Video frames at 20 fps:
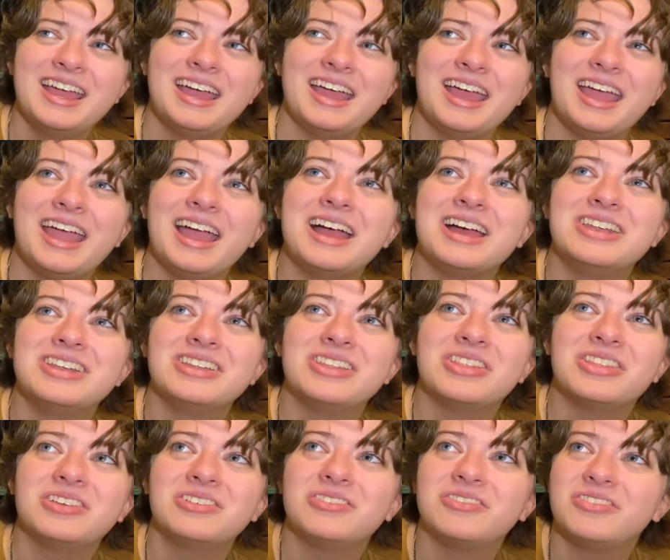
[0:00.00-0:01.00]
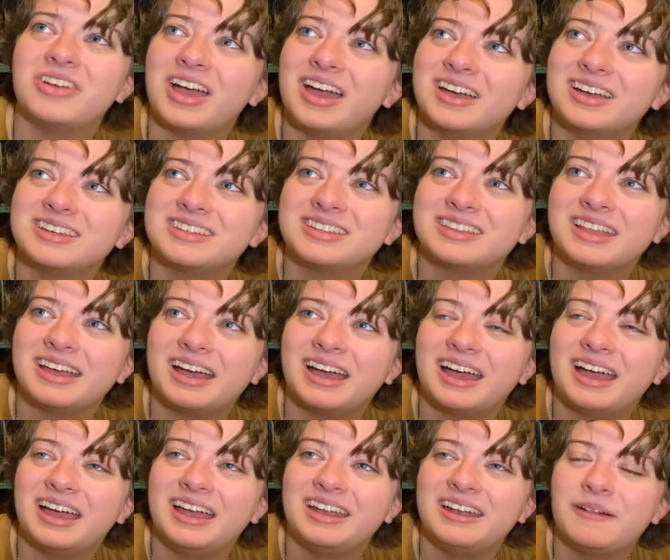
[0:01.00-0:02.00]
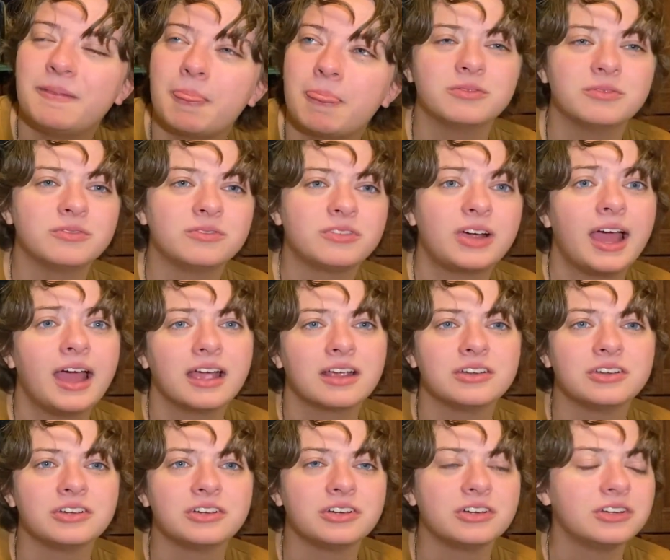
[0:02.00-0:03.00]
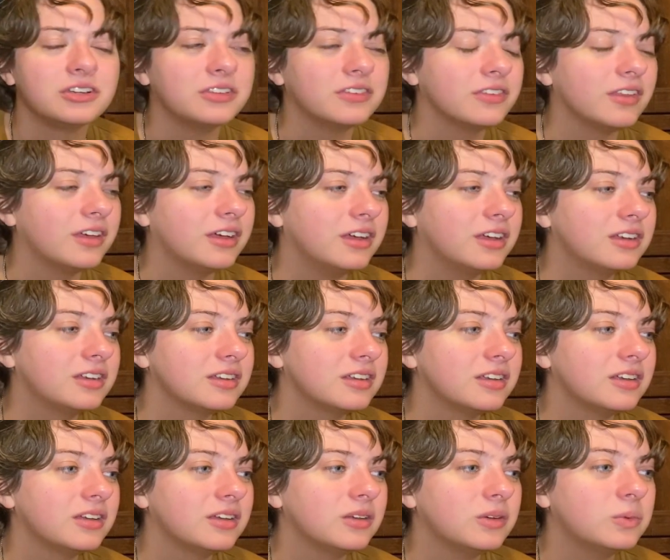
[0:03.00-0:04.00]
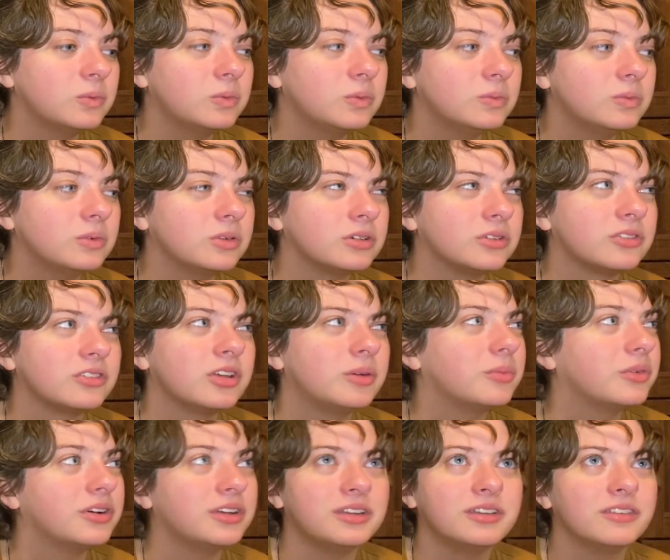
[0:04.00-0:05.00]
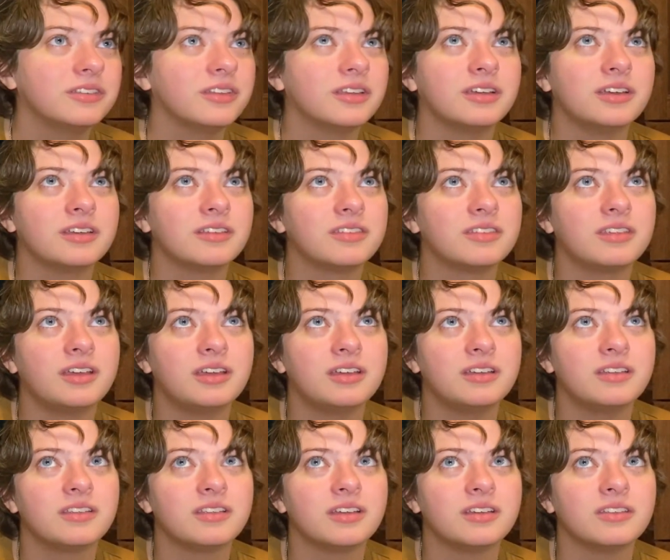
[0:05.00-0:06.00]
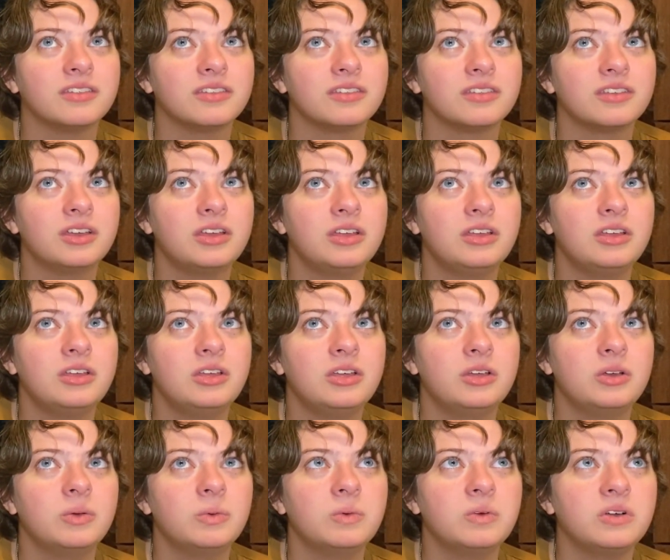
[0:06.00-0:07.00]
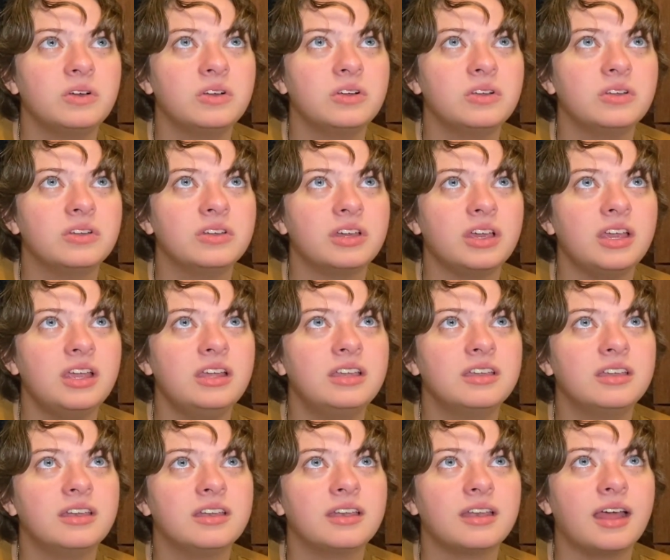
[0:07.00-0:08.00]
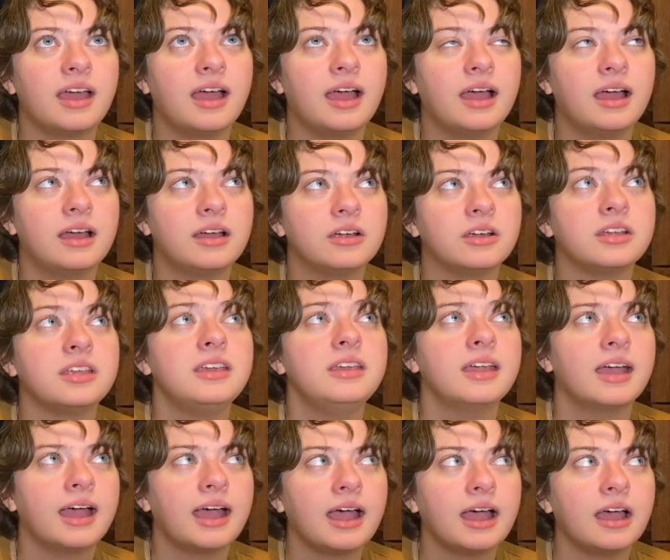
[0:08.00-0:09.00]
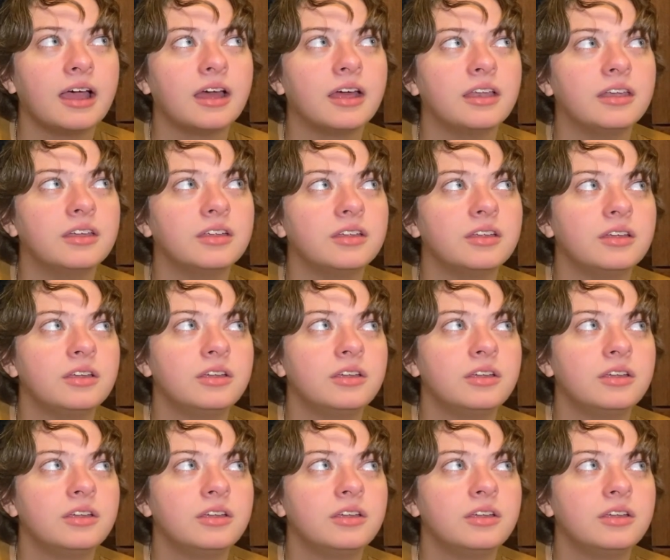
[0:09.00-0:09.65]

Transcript: And the fact that Ragnar is like, or someone is like, says, well, he had